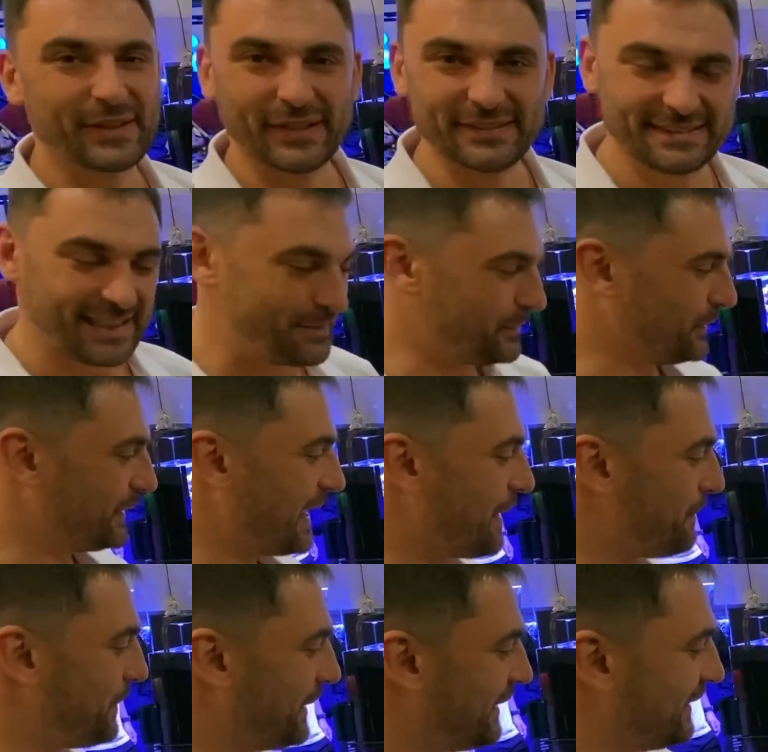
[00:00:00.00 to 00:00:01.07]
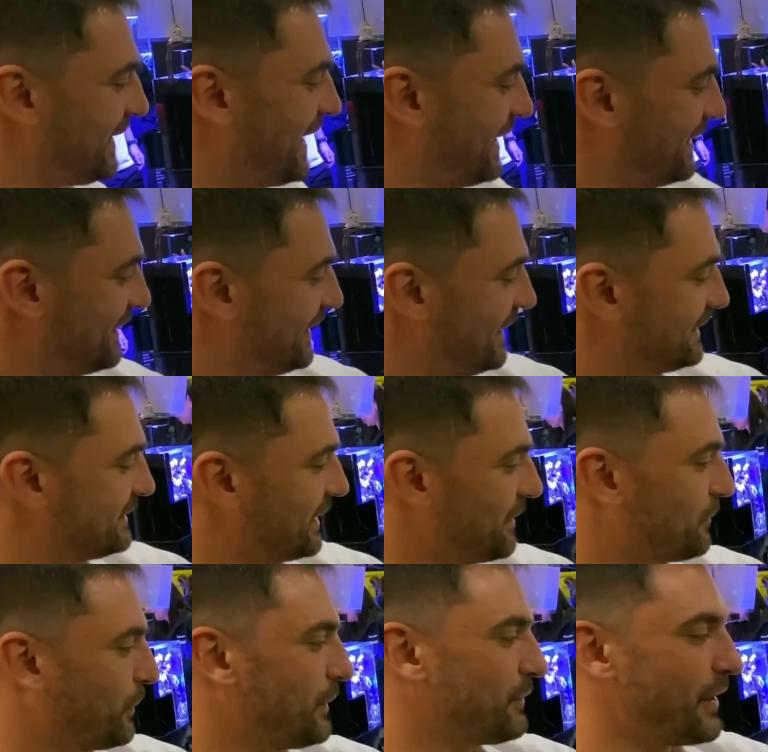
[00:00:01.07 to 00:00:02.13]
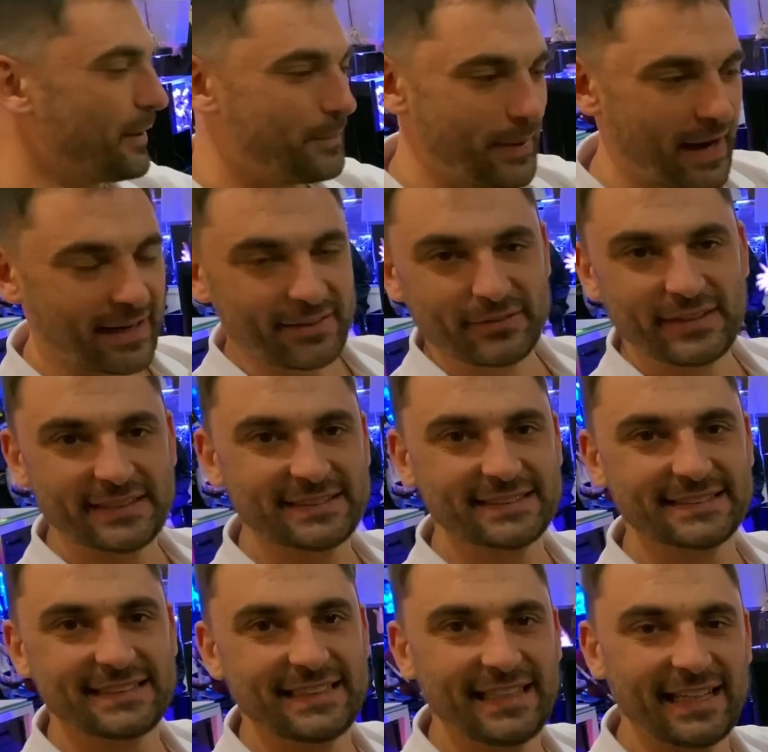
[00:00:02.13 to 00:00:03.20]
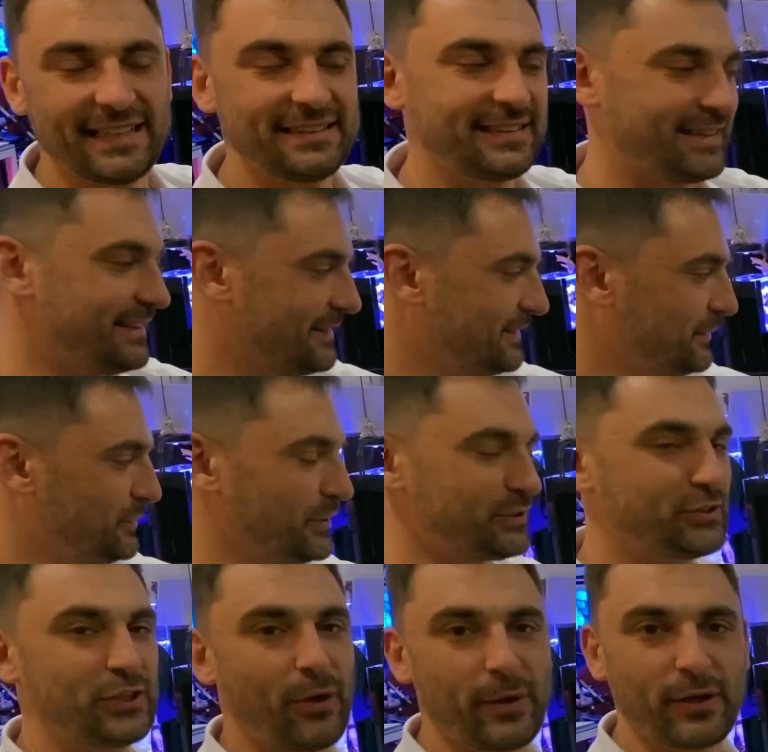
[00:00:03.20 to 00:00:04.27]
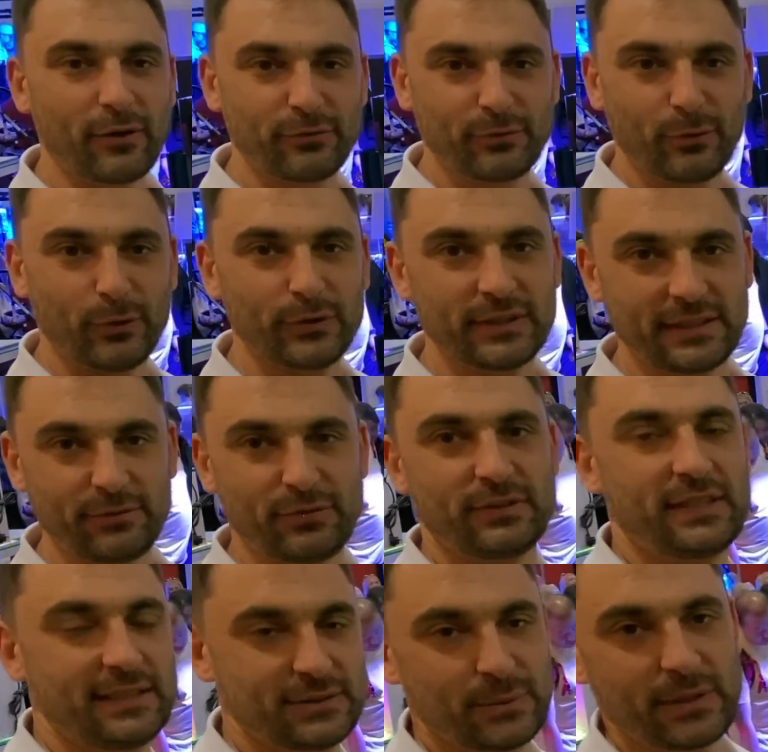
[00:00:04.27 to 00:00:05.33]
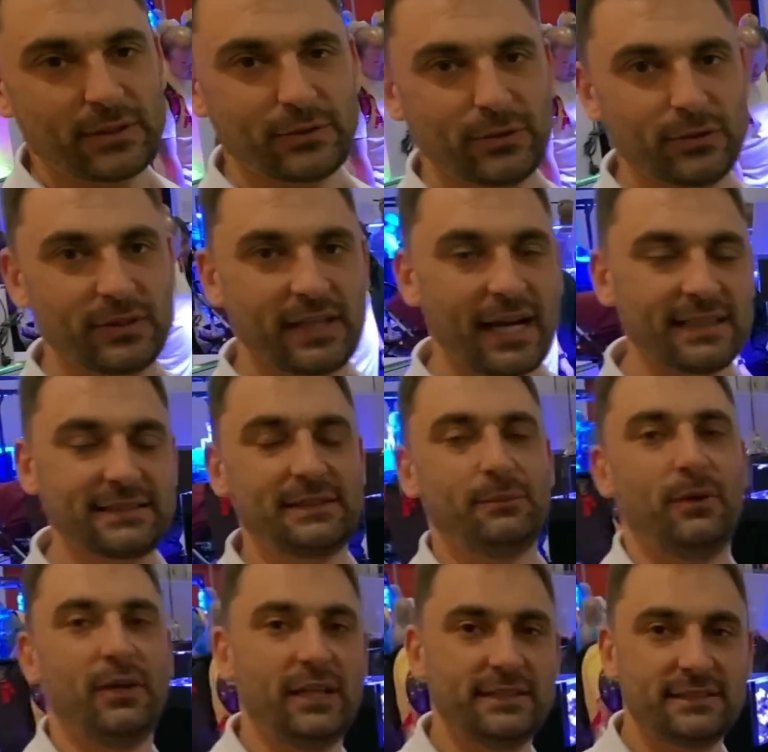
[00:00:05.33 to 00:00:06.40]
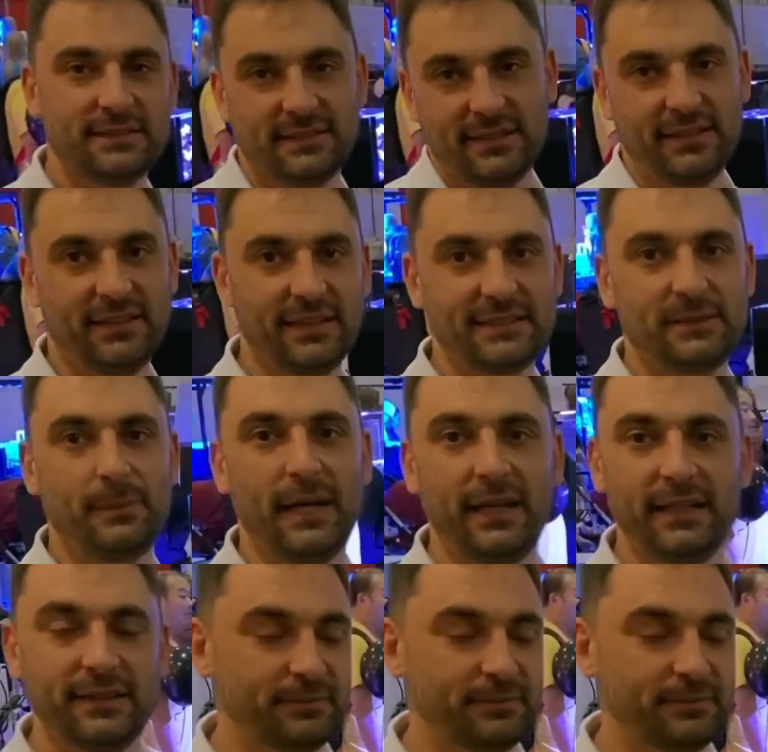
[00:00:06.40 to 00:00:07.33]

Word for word: go deeper with that, but yeah, it's uh, we're very proud of this as the end, and just oh. showing off all the different things we can do, customized. Definitely,